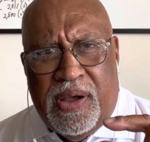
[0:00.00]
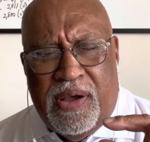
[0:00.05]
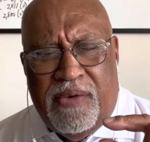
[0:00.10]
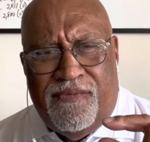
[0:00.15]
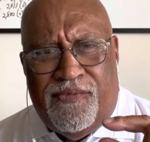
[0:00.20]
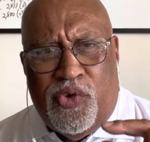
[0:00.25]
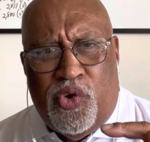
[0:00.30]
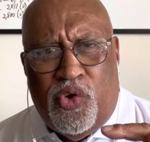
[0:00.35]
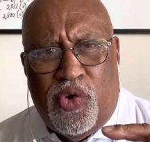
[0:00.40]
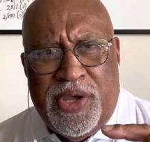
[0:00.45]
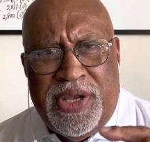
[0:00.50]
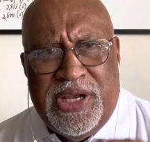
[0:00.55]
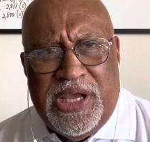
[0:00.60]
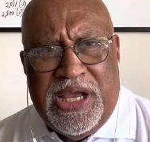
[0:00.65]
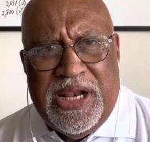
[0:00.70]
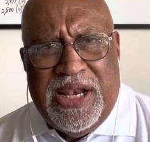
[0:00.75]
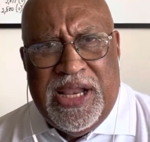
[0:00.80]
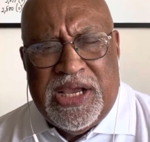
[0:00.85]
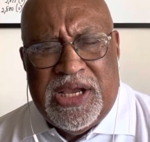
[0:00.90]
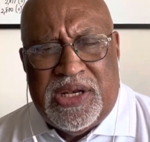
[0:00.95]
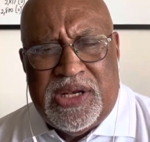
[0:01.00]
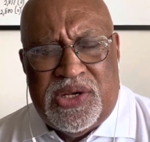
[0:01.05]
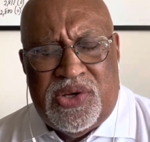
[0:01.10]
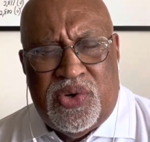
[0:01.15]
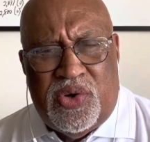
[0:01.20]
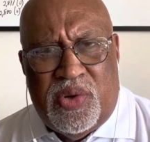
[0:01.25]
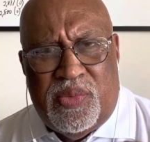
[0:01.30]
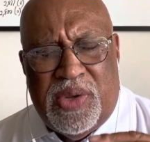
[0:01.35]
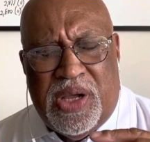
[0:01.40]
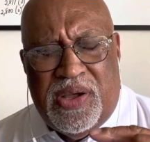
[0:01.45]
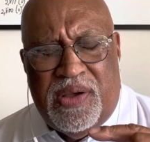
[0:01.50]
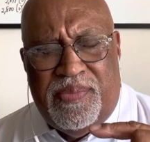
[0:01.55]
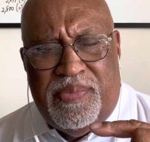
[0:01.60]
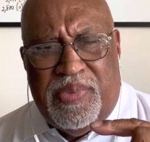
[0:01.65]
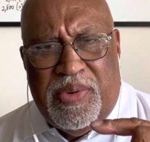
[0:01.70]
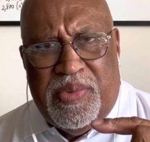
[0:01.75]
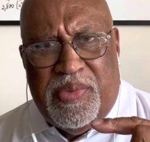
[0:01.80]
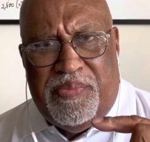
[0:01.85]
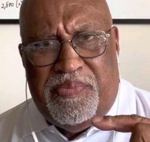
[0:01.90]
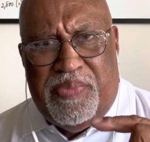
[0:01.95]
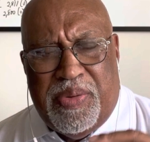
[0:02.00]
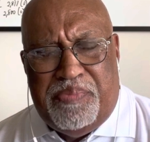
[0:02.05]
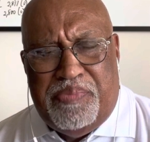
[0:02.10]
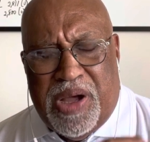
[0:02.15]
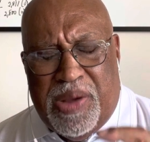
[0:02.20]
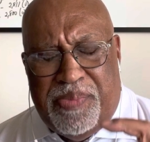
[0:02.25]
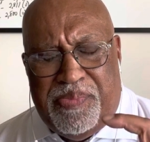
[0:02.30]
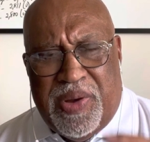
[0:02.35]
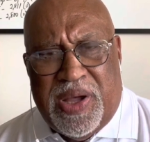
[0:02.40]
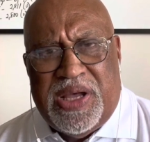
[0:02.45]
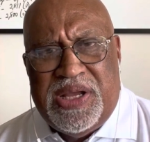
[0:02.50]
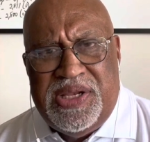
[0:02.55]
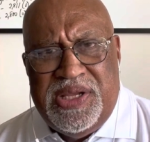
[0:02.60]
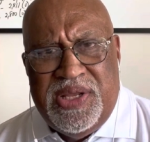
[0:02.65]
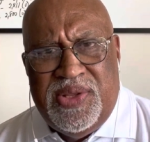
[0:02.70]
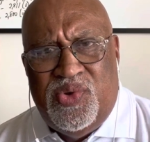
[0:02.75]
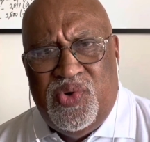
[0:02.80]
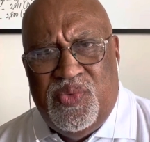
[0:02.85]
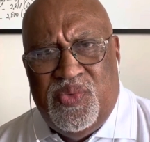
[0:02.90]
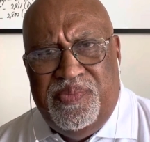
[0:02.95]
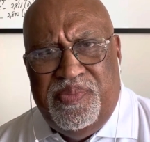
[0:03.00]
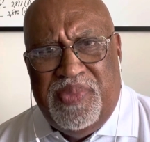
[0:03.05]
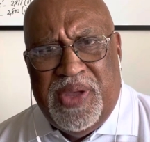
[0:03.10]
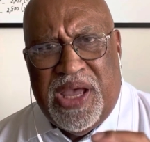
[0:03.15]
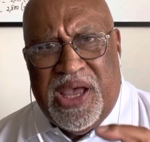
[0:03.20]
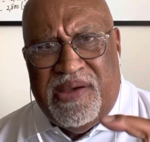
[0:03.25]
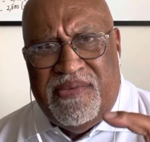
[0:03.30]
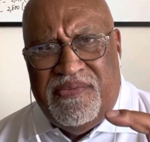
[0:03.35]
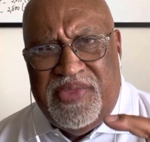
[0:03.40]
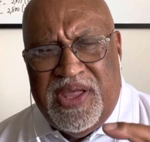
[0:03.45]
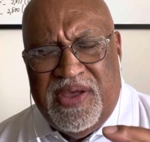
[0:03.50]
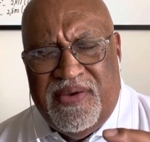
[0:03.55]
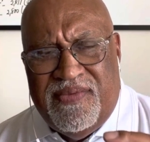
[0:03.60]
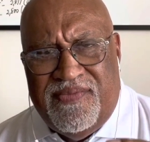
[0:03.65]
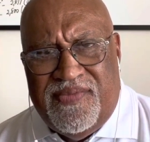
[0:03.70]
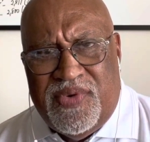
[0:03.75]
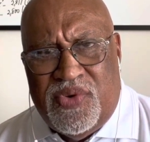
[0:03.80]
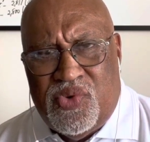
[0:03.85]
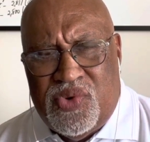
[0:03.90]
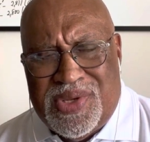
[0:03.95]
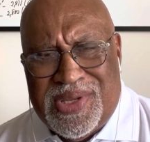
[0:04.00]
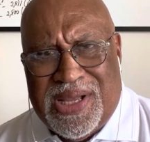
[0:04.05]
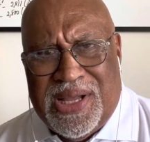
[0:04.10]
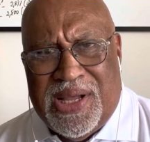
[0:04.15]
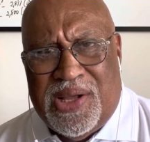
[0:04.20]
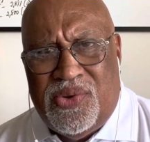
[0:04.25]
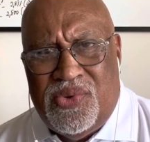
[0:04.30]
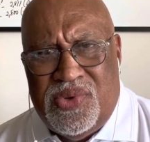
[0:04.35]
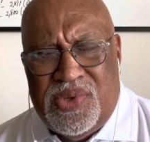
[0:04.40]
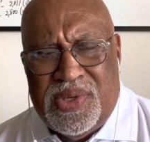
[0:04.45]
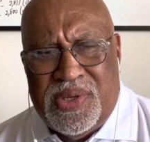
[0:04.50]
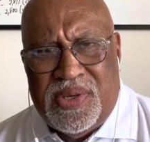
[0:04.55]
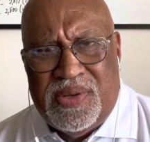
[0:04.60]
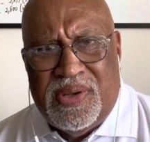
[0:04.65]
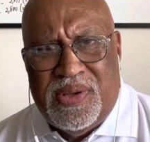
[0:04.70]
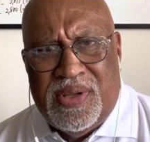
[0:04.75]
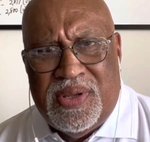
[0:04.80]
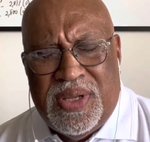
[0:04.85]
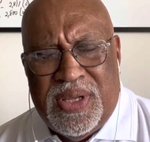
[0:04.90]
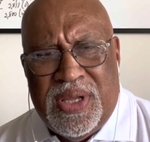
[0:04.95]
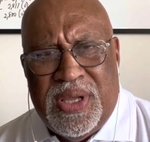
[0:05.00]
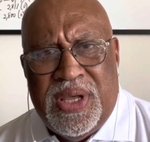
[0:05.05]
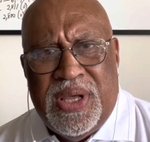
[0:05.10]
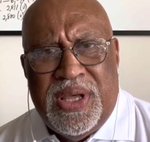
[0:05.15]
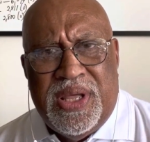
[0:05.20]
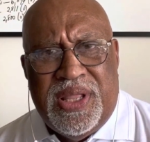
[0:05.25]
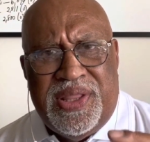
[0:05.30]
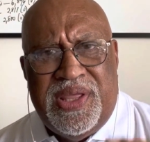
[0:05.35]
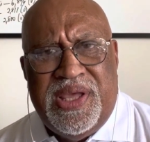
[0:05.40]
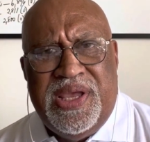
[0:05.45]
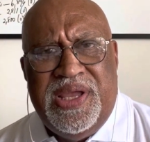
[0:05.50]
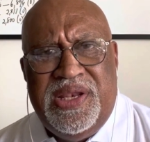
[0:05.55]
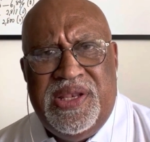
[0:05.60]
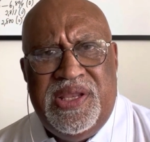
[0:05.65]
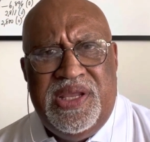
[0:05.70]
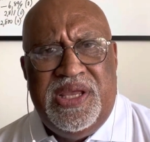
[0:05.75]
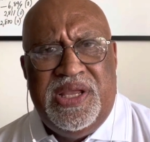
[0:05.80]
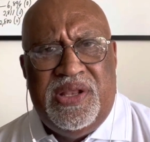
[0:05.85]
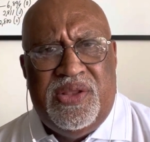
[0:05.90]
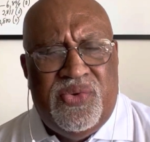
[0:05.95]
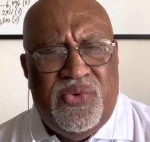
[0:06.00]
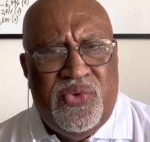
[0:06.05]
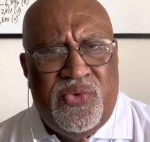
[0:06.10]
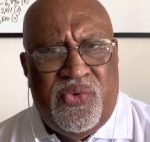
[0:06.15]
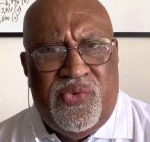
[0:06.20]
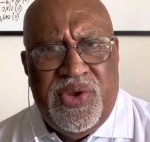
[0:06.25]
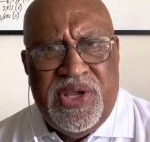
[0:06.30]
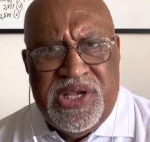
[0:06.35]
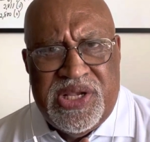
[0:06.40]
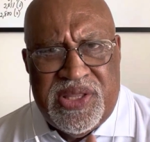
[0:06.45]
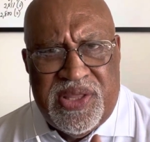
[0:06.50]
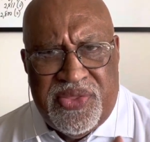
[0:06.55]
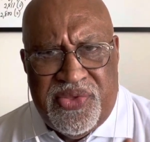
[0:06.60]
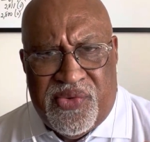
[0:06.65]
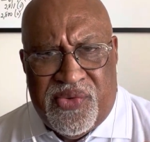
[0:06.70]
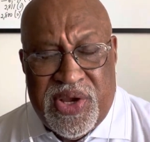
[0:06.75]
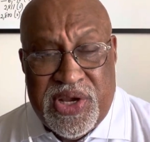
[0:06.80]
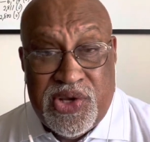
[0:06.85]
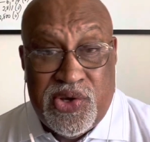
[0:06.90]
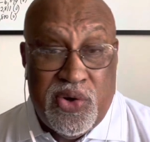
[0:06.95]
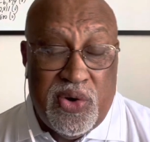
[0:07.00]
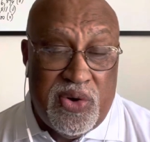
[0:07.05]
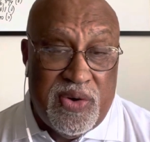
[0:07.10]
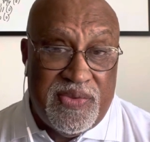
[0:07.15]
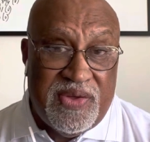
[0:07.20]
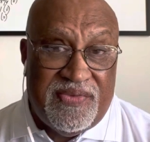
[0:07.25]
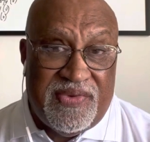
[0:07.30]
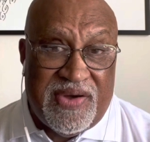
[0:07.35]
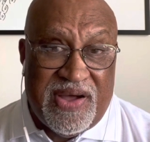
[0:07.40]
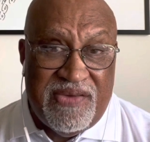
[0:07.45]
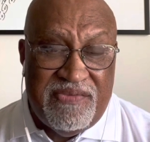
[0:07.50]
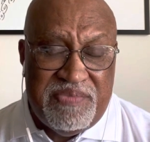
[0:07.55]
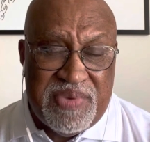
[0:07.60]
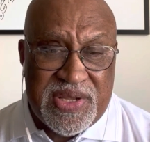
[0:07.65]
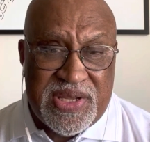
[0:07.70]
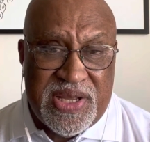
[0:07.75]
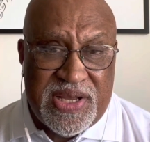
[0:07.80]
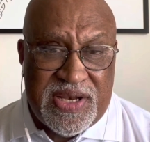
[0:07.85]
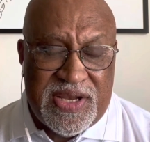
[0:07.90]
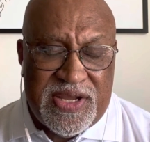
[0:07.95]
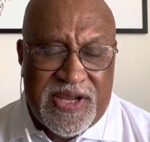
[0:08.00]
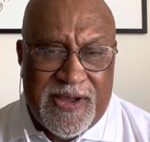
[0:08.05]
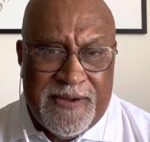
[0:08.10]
for an electoral a party to have their votes counted, they need to reach the threshold of the 5%.